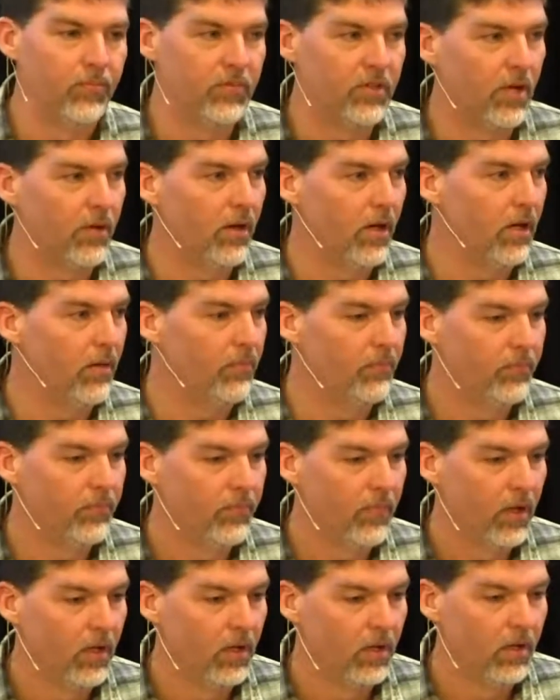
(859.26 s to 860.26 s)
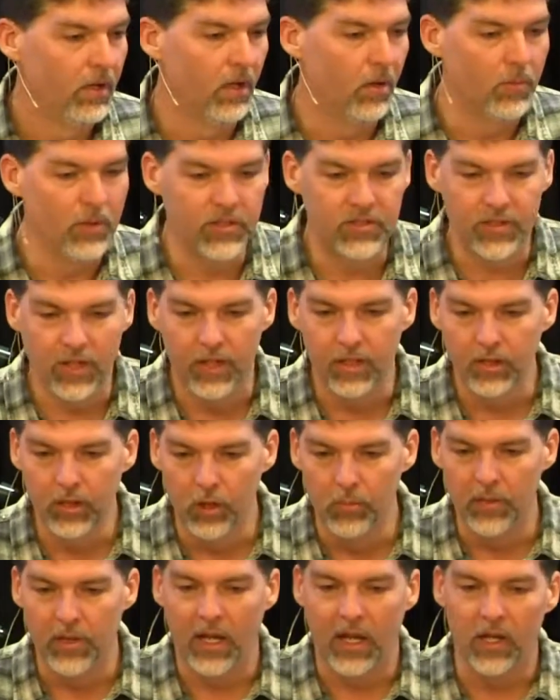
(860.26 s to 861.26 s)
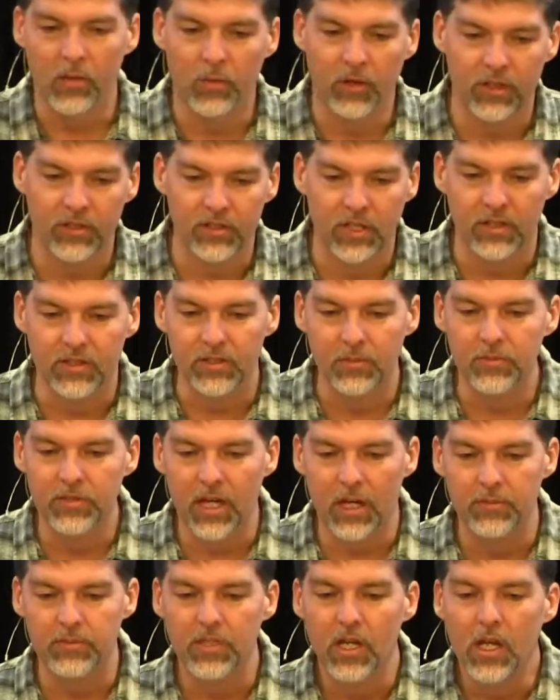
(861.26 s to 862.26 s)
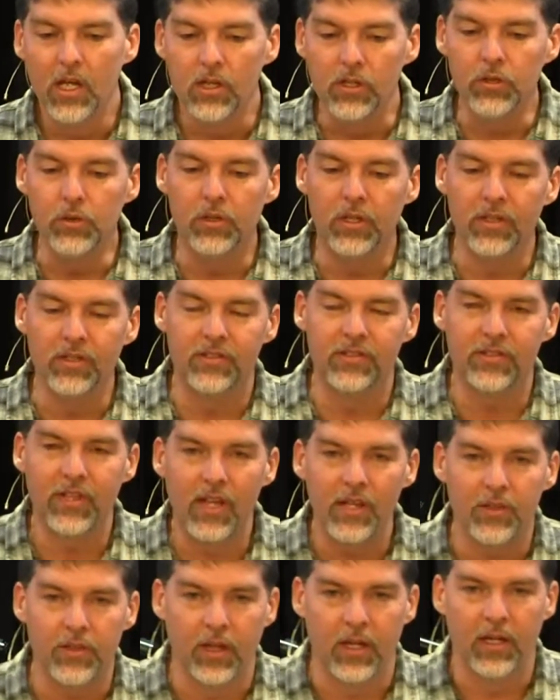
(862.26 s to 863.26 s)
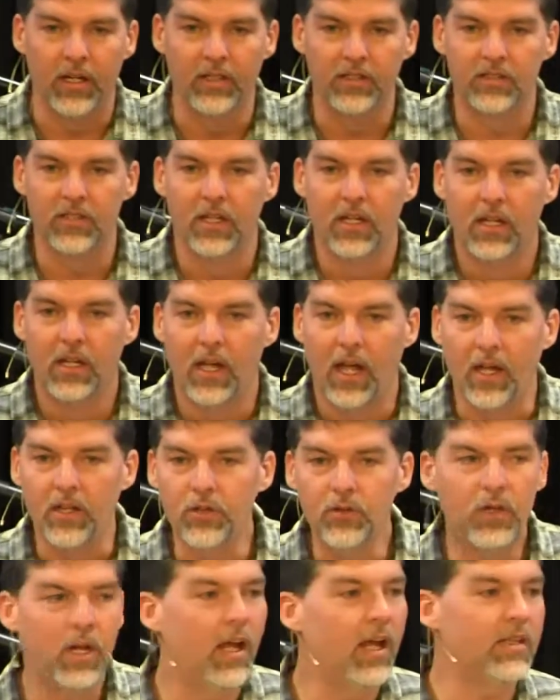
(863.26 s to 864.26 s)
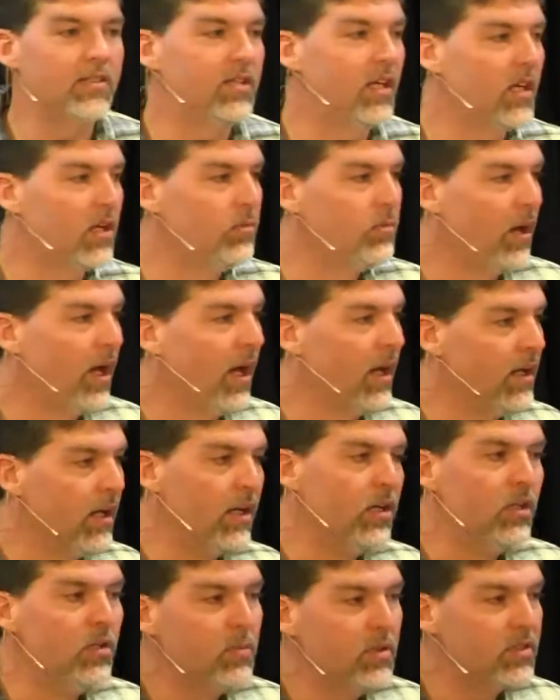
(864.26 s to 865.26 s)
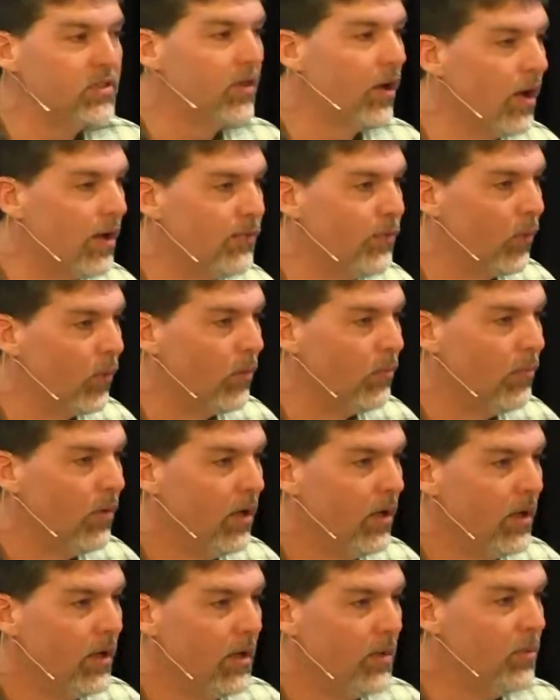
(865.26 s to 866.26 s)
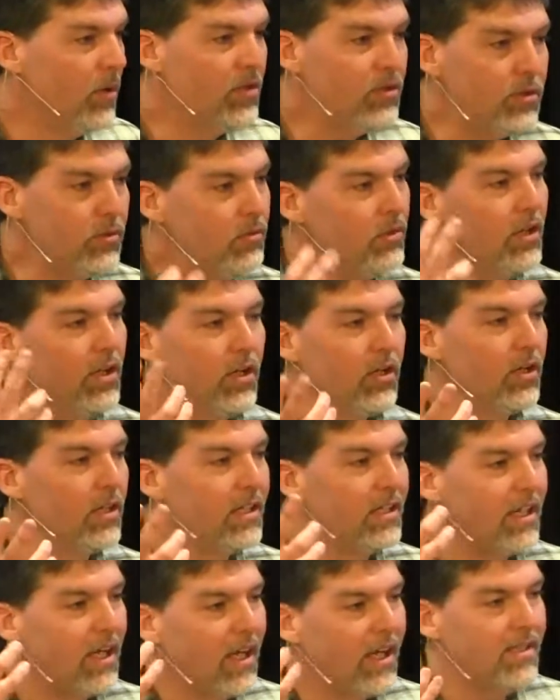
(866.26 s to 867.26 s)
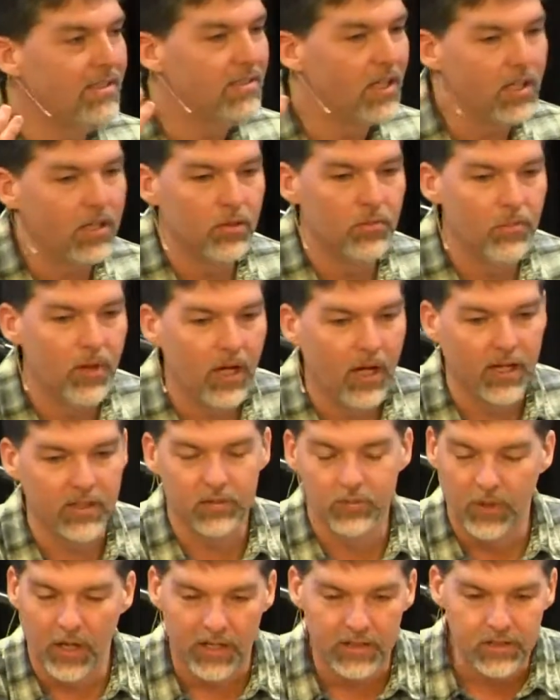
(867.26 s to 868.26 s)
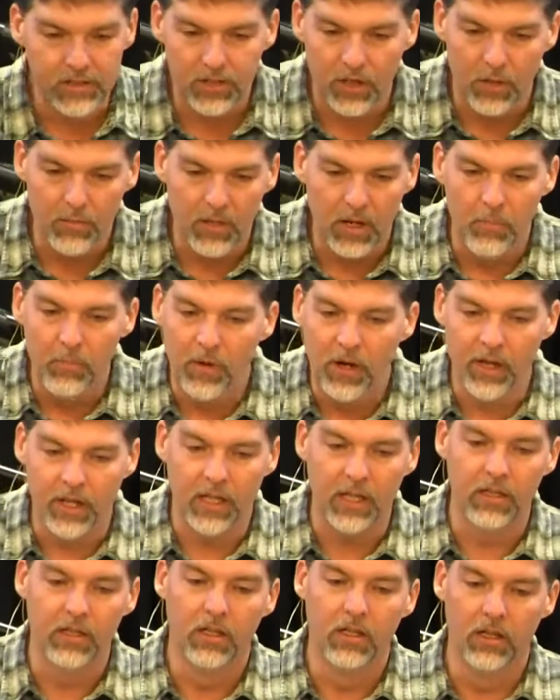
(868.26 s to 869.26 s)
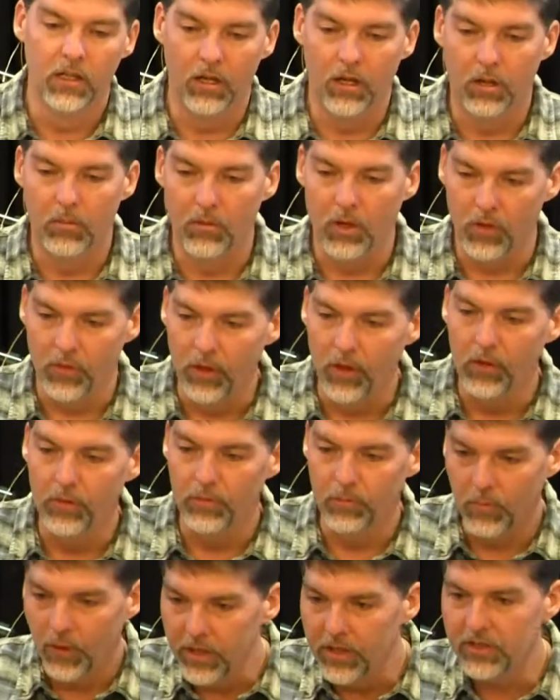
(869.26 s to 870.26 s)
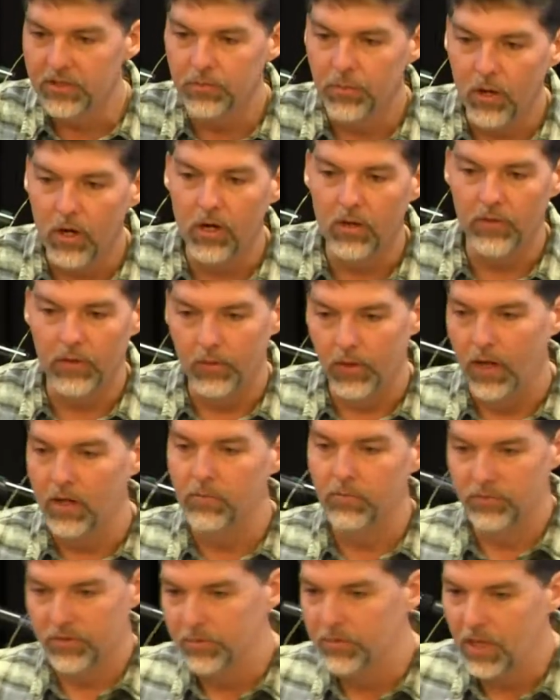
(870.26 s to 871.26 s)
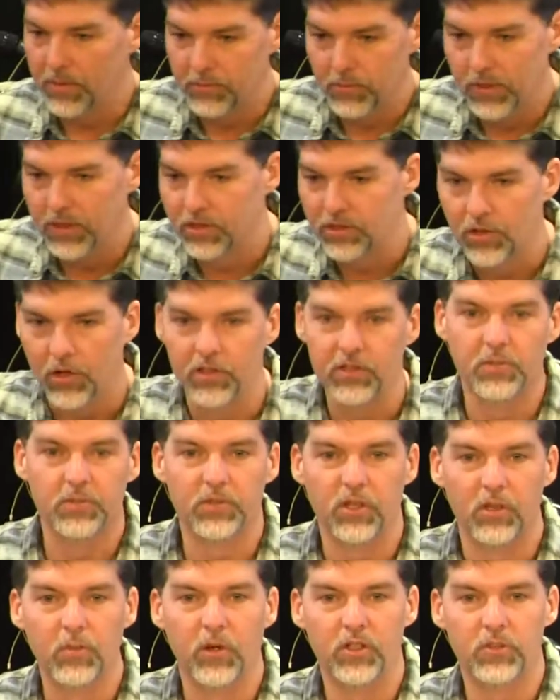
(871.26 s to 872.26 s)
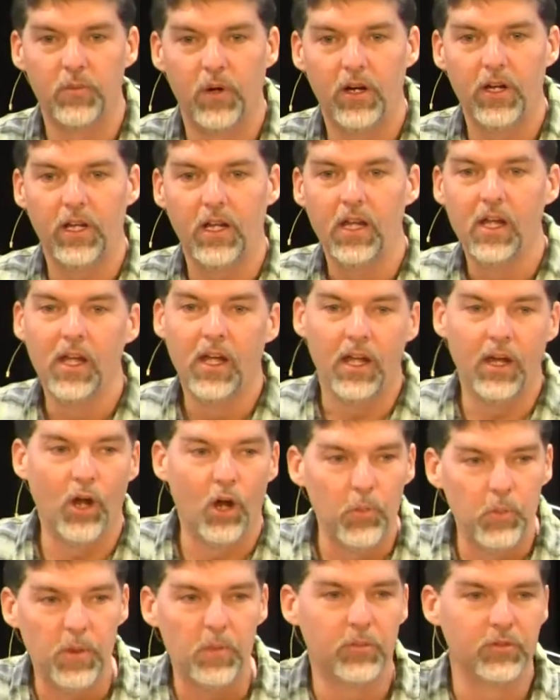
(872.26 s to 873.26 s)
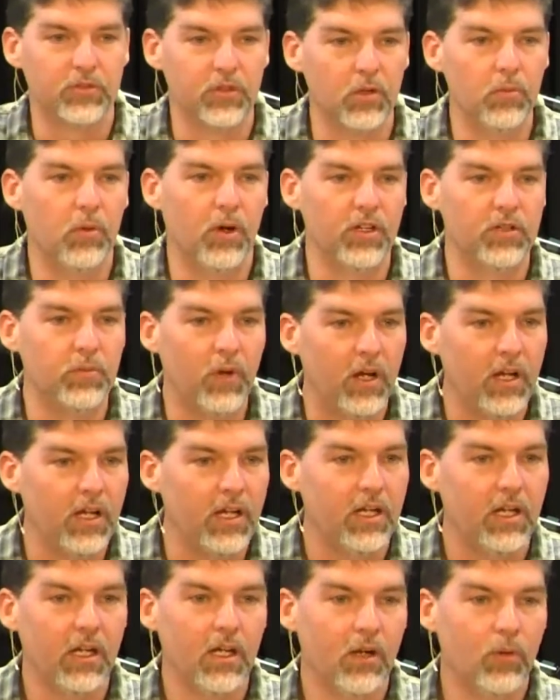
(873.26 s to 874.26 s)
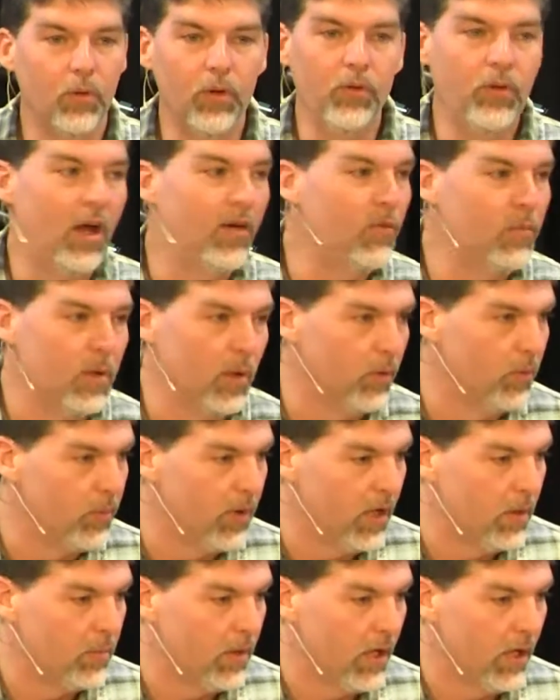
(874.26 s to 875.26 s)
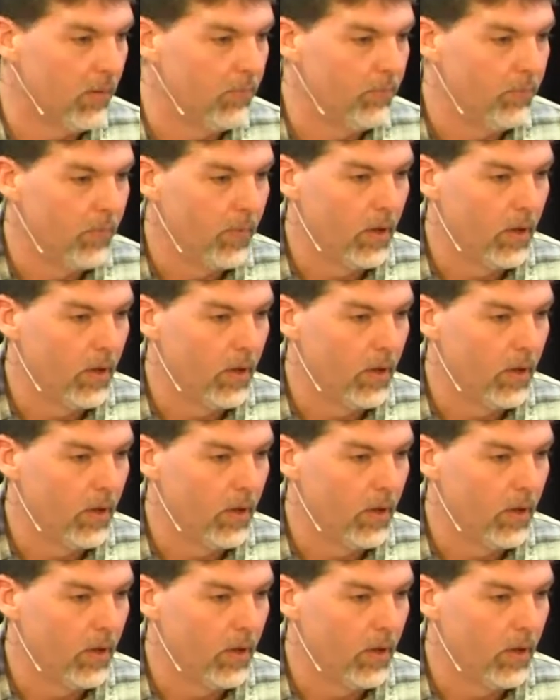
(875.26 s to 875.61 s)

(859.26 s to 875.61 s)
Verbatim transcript: Is that right? And we studied a little bit of that in the book of James. Sometimes you can say things and you can't take them back. Now, you can be sorry for them, but you literally can't take them back. So, we're not just talking about money, um, although money is part of it, right? Sometimes we can charge up so much money and owe people so much money, we'll never be able to pay it back.